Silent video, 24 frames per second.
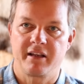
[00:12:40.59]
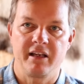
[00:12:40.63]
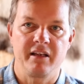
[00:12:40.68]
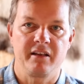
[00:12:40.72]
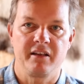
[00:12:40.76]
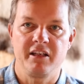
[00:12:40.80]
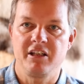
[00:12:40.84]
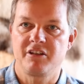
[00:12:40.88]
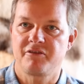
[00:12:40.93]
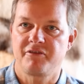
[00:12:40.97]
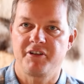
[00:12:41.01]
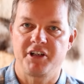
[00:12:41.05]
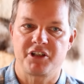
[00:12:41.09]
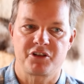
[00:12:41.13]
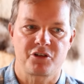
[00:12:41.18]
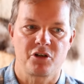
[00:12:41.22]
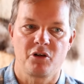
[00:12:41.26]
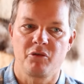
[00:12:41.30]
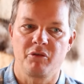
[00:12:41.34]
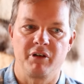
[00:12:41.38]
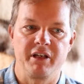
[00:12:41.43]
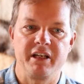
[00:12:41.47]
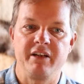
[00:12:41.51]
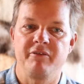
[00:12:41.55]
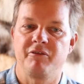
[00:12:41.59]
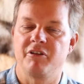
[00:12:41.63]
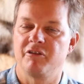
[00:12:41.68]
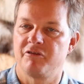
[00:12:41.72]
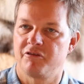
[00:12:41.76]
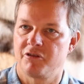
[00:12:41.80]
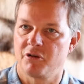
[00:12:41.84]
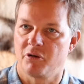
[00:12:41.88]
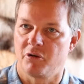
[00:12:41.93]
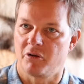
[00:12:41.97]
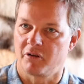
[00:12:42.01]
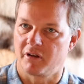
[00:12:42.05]
think these fish don't leave the
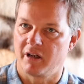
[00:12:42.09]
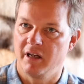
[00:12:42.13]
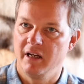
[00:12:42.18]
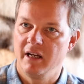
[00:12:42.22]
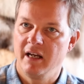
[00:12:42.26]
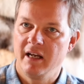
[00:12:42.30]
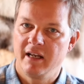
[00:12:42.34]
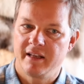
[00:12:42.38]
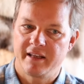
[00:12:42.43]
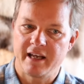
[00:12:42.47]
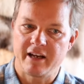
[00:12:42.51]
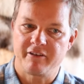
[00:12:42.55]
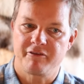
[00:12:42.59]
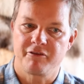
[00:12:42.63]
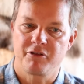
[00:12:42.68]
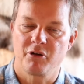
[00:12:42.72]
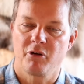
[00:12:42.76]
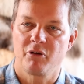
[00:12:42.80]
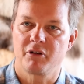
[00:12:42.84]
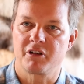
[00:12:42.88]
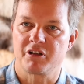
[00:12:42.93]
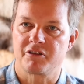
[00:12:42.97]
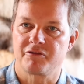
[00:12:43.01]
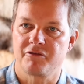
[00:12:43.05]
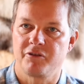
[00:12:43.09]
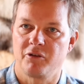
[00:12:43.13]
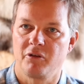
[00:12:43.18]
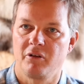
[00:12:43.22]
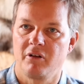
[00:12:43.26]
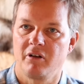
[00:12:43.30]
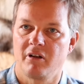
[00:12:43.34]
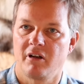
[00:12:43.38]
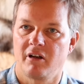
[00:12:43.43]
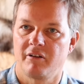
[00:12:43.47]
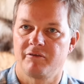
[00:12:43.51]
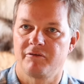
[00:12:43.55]
fjord. That fjord is
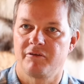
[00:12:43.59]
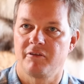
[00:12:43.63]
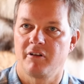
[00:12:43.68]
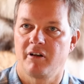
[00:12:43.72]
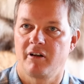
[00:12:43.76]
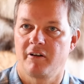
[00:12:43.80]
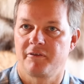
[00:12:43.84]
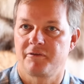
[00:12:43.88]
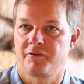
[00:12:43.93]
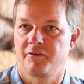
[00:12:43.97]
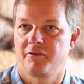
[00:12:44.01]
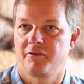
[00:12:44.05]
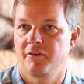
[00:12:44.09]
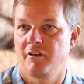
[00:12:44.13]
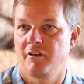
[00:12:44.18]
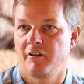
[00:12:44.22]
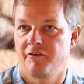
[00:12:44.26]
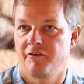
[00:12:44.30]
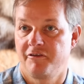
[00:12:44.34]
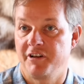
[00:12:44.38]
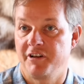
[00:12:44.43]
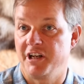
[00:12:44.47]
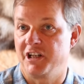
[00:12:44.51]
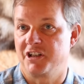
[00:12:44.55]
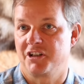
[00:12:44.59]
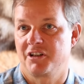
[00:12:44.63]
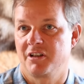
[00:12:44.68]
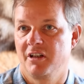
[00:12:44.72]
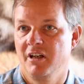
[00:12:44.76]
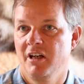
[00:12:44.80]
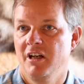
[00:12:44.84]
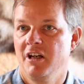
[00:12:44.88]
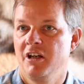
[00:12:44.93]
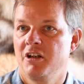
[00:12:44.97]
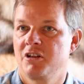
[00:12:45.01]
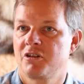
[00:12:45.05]
full of fish.
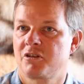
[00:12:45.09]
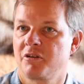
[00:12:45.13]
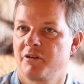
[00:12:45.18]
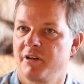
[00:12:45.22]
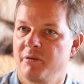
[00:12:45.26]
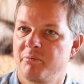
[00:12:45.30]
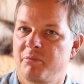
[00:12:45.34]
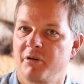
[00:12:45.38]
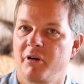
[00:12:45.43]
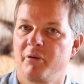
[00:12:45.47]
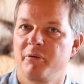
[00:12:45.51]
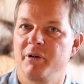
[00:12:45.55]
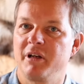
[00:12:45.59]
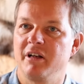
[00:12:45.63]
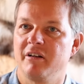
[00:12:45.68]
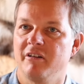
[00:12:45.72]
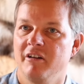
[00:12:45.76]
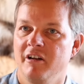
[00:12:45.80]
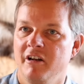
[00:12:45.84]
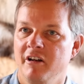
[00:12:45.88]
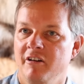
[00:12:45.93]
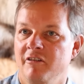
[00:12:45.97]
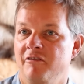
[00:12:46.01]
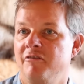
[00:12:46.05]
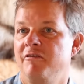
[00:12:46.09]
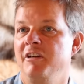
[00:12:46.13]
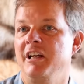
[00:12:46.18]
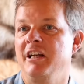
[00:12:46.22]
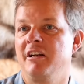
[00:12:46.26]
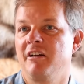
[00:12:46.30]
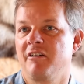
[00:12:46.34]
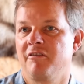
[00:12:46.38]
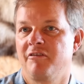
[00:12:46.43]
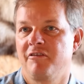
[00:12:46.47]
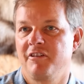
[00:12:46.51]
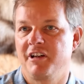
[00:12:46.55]
So they probably feed
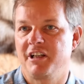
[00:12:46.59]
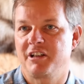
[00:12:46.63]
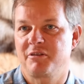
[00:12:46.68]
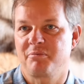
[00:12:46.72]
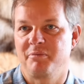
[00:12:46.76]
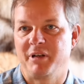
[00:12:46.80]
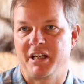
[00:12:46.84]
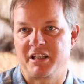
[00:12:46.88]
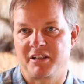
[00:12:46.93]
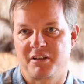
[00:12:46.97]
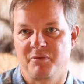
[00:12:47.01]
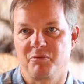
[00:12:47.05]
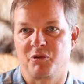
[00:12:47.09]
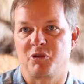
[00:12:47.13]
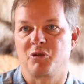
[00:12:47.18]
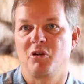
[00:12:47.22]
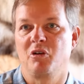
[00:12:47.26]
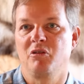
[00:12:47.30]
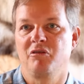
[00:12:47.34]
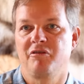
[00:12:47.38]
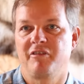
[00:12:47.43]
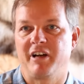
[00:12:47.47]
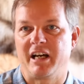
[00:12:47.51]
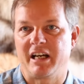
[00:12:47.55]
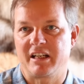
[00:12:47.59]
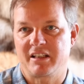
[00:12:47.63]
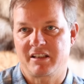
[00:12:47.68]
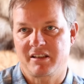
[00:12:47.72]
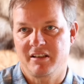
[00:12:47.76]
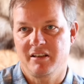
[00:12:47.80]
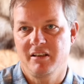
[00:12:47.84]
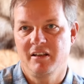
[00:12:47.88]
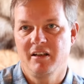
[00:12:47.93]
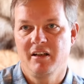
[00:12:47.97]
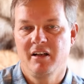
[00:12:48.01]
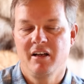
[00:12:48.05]
on fish, makes them grow
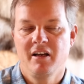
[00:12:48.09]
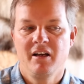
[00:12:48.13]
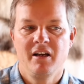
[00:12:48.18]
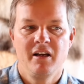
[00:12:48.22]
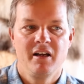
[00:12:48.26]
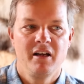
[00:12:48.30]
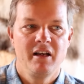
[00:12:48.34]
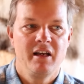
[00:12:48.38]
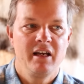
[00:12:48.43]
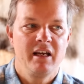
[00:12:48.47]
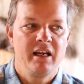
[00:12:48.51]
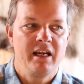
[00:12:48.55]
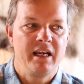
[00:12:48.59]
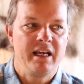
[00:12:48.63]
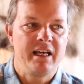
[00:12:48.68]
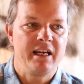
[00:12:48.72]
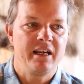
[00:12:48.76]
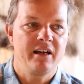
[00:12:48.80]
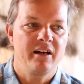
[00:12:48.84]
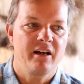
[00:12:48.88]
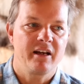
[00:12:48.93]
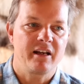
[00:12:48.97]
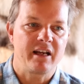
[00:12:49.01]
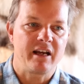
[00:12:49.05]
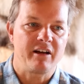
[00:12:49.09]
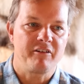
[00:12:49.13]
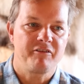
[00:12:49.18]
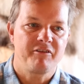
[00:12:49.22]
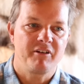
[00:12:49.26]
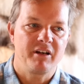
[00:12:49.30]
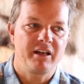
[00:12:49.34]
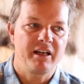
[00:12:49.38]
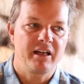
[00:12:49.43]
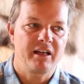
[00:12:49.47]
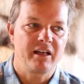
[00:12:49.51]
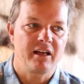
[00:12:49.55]
faster. Here at
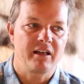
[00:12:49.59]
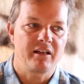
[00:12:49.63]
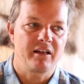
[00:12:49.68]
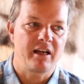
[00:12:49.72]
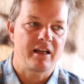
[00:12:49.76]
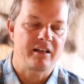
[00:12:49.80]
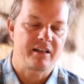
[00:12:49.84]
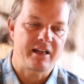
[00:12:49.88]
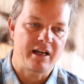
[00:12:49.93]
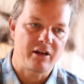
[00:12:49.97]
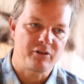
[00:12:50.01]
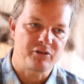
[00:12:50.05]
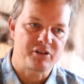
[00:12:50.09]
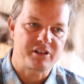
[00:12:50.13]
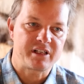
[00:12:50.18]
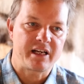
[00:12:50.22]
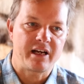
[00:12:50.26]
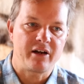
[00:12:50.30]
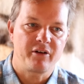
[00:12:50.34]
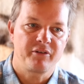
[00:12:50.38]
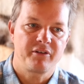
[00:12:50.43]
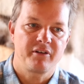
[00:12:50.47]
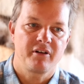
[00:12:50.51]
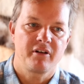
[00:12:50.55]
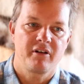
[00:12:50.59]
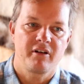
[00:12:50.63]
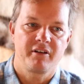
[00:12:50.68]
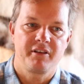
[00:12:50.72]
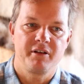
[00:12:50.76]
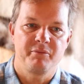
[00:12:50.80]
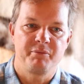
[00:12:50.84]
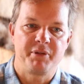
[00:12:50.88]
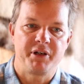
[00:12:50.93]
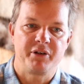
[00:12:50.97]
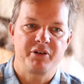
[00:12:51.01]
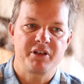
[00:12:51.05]
Erfalik and down south on
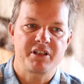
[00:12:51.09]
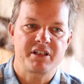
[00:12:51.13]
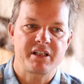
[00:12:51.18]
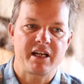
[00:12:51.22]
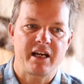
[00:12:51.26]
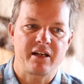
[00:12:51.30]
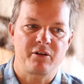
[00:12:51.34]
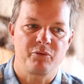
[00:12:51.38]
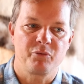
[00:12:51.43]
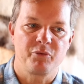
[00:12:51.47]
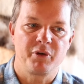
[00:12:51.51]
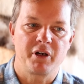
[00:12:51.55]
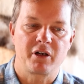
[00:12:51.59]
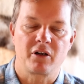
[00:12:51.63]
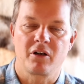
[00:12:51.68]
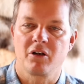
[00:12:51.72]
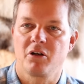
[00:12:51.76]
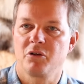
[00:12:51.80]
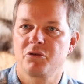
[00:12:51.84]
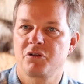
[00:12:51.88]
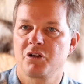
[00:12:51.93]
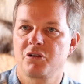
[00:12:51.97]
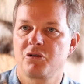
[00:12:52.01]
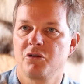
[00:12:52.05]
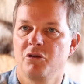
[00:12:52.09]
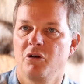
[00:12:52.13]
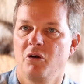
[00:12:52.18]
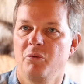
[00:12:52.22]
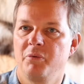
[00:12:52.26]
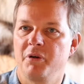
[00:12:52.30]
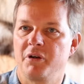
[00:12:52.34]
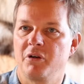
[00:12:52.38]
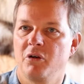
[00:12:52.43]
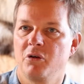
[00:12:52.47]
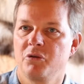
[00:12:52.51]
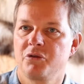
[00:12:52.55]
the Pirisat, we're closer to
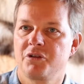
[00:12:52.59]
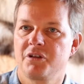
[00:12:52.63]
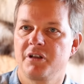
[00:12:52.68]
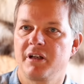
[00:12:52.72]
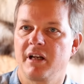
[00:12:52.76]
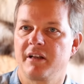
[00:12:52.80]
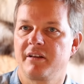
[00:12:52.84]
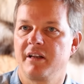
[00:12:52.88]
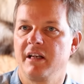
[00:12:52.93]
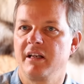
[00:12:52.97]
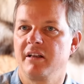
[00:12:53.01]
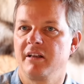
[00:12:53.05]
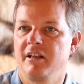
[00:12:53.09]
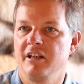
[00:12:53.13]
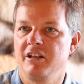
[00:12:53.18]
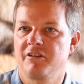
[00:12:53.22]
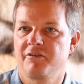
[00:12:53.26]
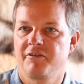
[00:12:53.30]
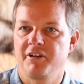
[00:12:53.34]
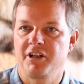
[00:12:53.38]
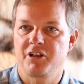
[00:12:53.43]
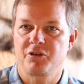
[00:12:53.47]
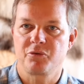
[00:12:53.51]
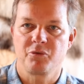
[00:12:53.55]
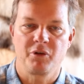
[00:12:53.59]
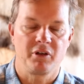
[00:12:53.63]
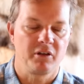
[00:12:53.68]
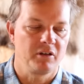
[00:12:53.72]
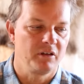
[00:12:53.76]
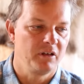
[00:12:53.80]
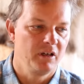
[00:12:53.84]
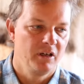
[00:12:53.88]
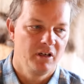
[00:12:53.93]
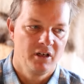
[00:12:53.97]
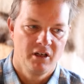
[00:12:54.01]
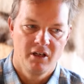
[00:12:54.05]
open ocean. I think these fish
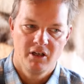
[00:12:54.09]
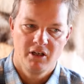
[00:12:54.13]
will